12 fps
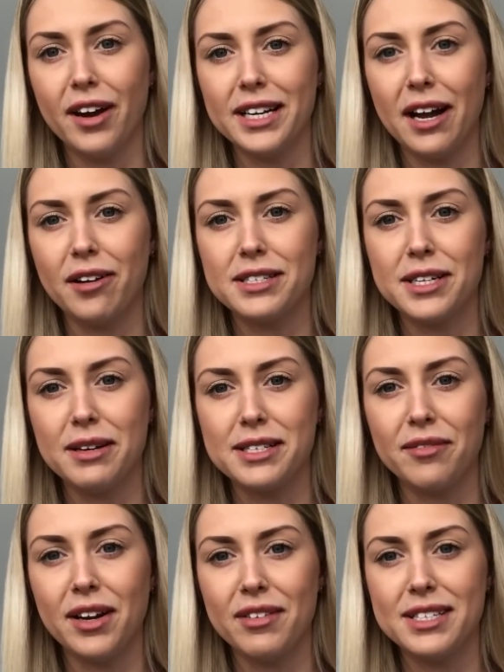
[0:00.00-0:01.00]
find out how to do it, as
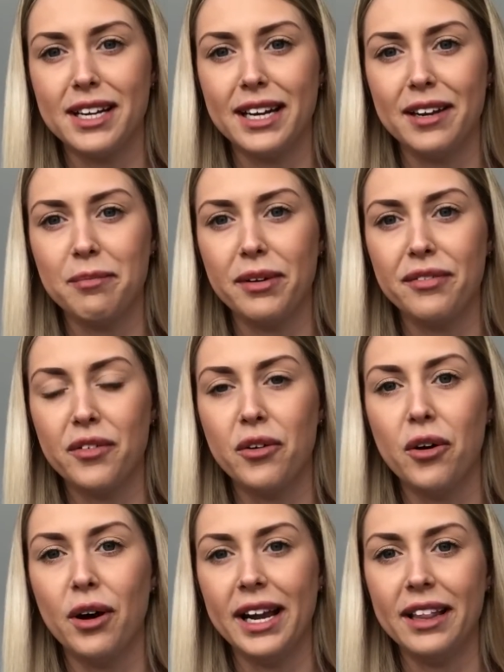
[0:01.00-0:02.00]
I've never done it
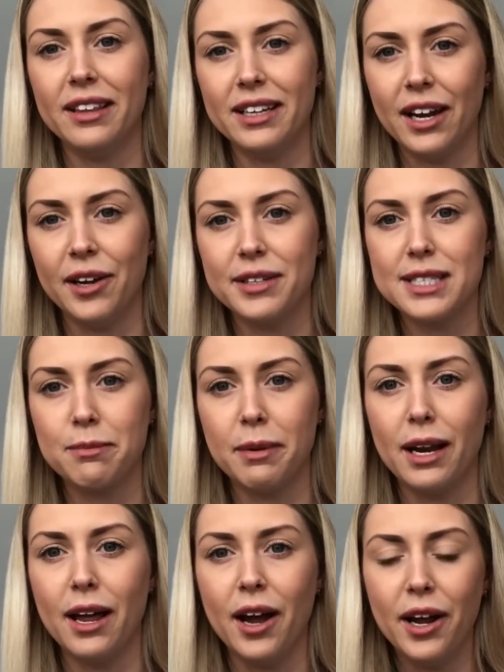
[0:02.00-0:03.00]
before, in the notes
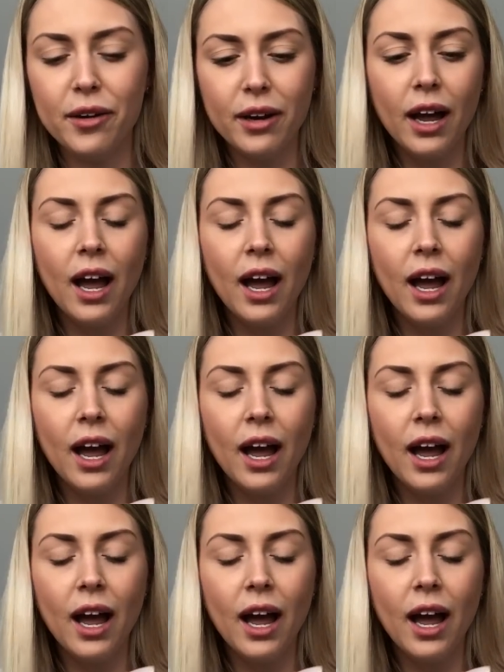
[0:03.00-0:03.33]
below.